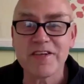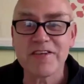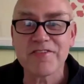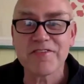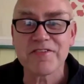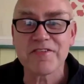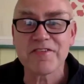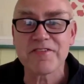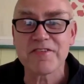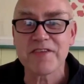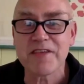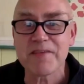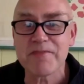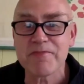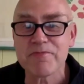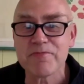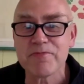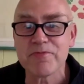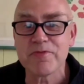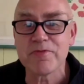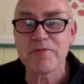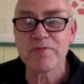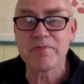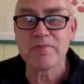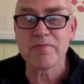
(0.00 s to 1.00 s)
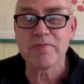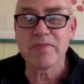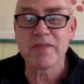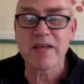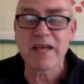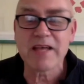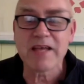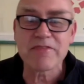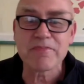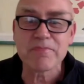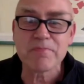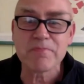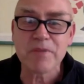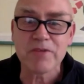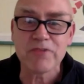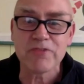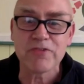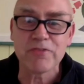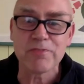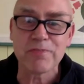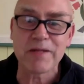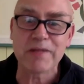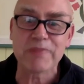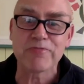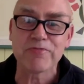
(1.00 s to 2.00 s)
and 7 were as much
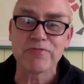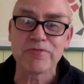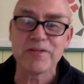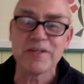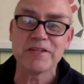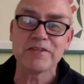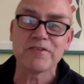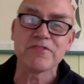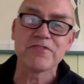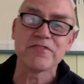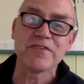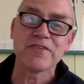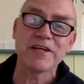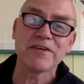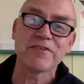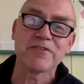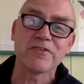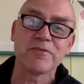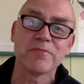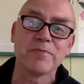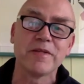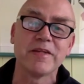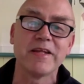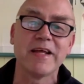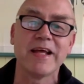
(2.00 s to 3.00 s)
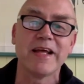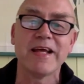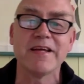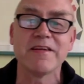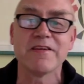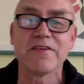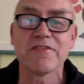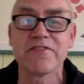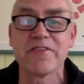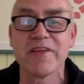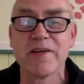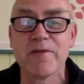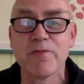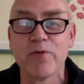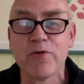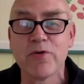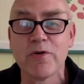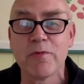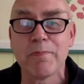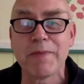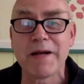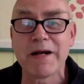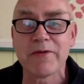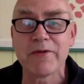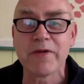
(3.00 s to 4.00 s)
about freeing the sacrum and the head as they were
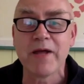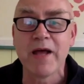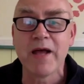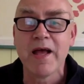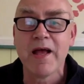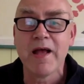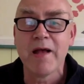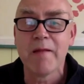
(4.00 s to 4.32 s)
about